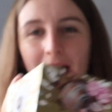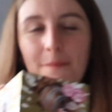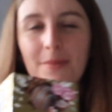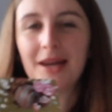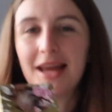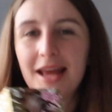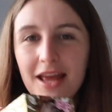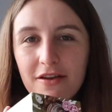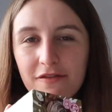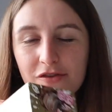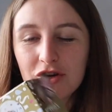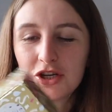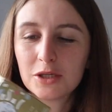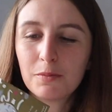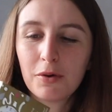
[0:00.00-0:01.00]
I believe
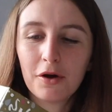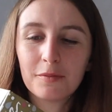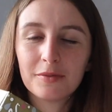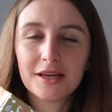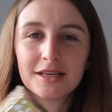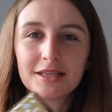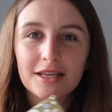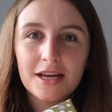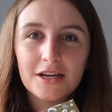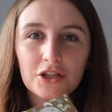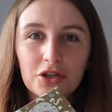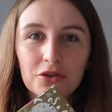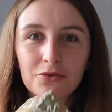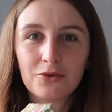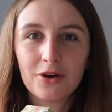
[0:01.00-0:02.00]
you just pop this
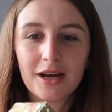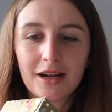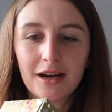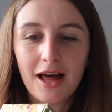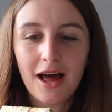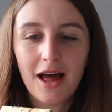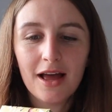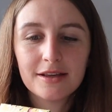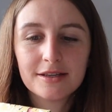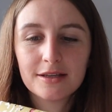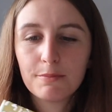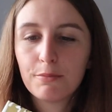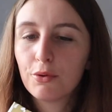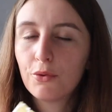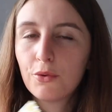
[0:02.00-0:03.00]
into a
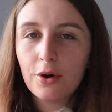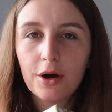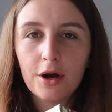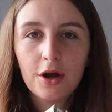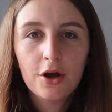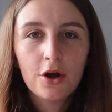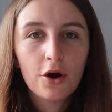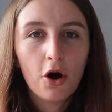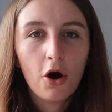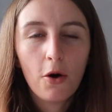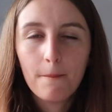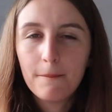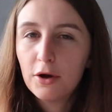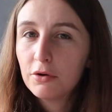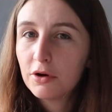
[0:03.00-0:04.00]
glass, pour
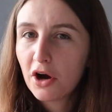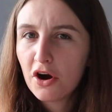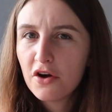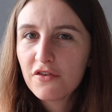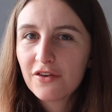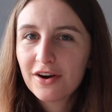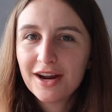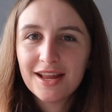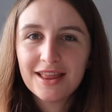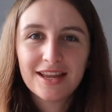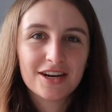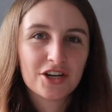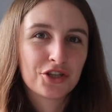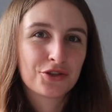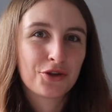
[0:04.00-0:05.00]
hot milk over it, and
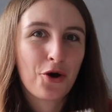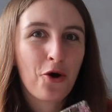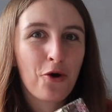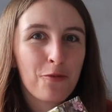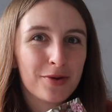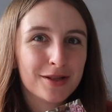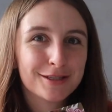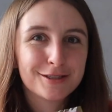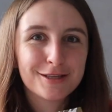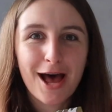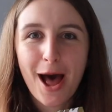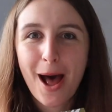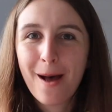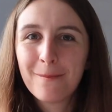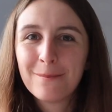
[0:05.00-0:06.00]
then it just opens
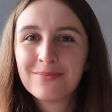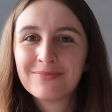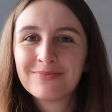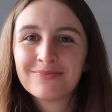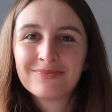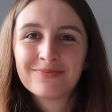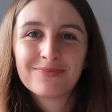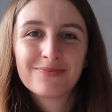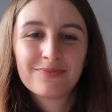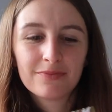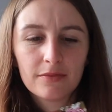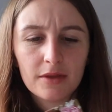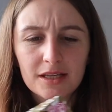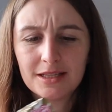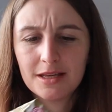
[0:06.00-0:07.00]
up.
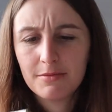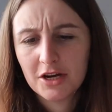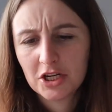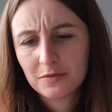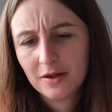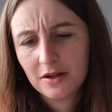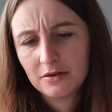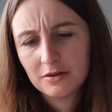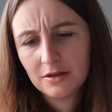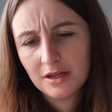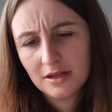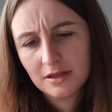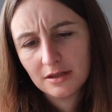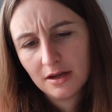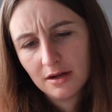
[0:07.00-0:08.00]
Is there marshmallows on the
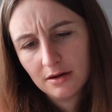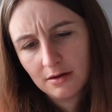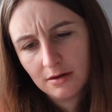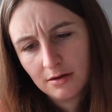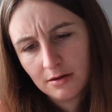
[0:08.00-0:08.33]
inside?